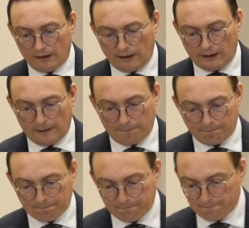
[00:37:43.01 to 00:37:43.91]
And
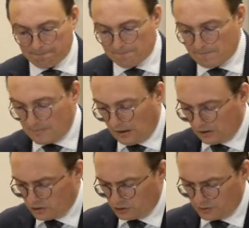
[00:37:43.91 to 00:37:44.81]

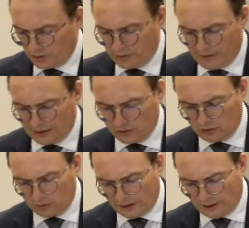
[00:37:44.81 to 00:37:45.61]
there's also another man called